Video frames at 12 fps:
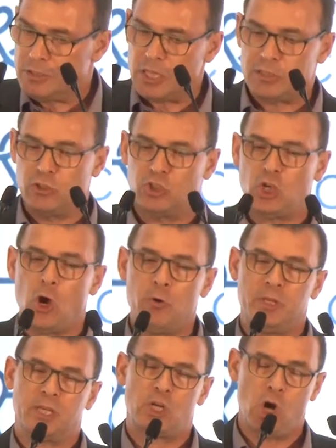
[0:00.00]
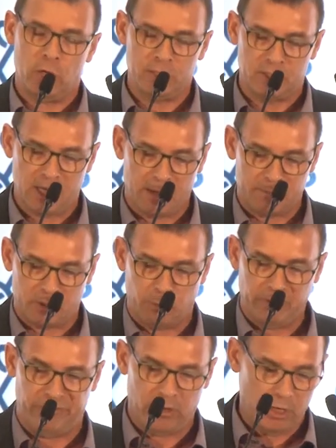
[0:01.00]
just to show you the concepts
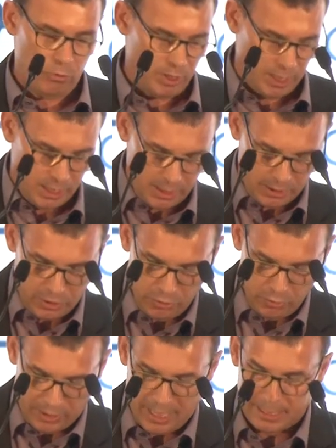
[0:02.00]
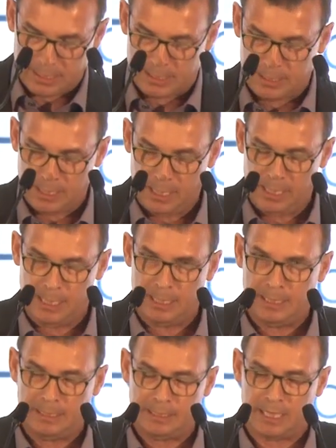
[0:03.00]
we follow here to get,
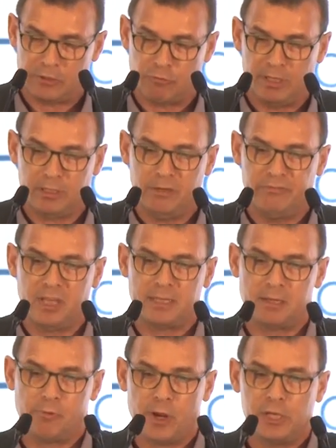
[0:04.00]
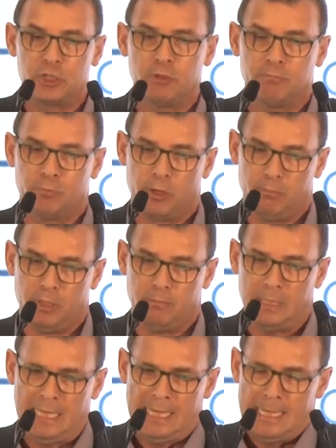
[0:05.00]
uh, get rid of that abrasion problem.
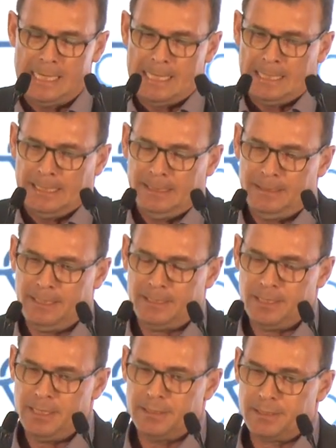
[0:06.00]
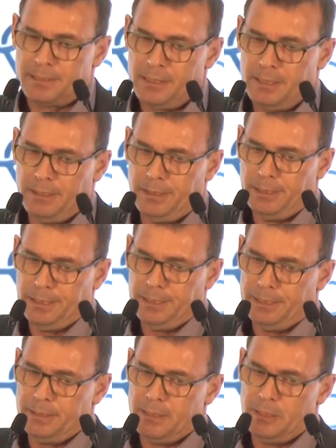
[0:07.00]
This is
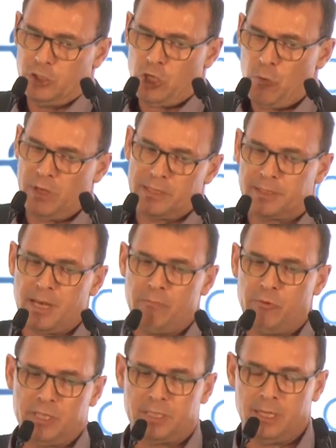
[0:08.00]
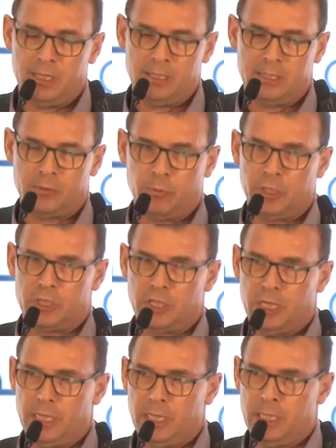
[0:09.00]
showing some results which
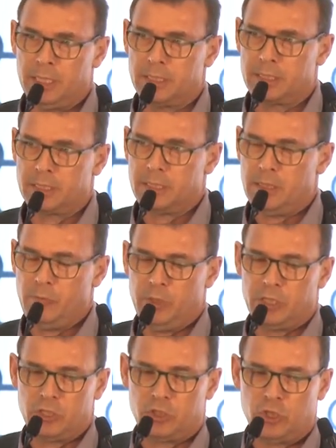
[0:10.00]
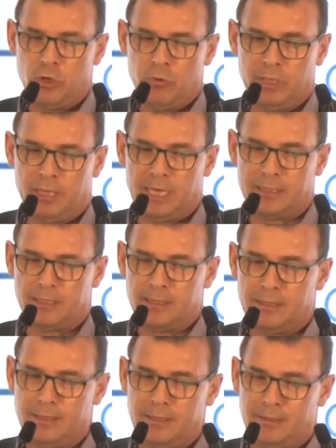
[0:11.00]
is, which is showing that the,
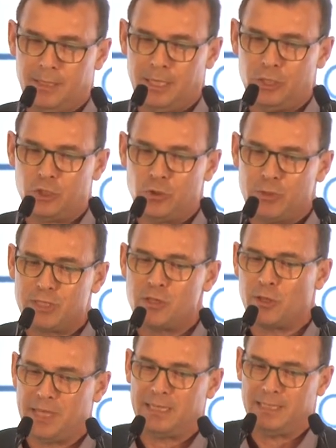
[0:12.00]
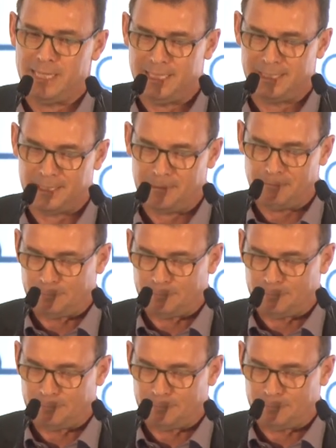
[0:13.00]
the, the issue is not that easy.